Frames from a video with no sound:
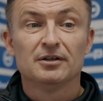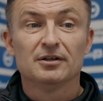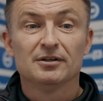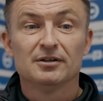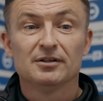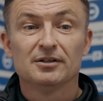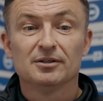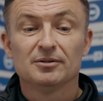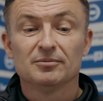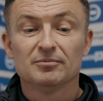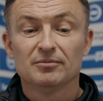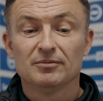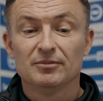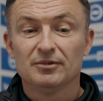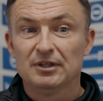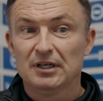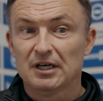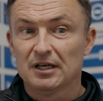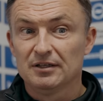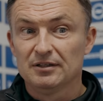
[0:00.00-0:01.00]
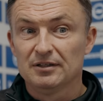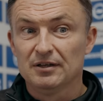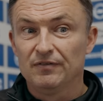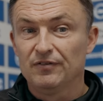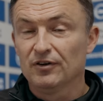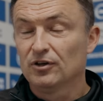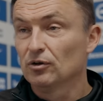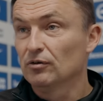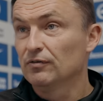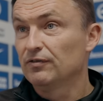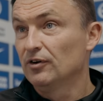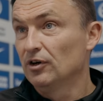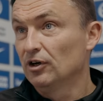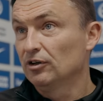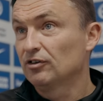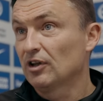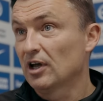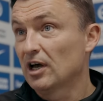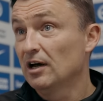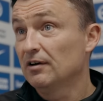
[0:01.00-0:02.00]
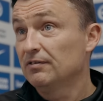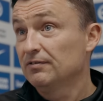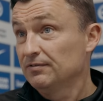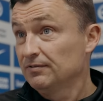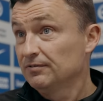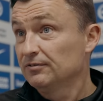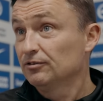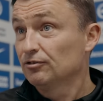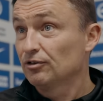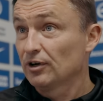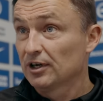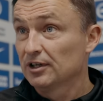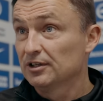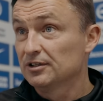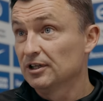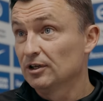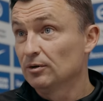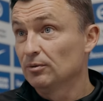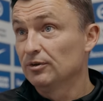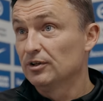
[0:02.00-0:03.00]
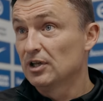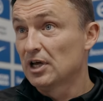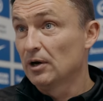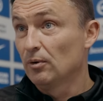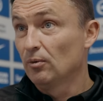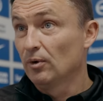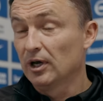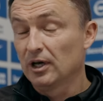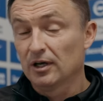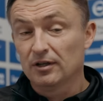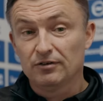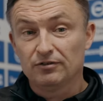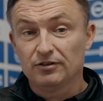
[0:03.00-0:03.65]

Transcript: They had a difficult first half trying to deal with their winger.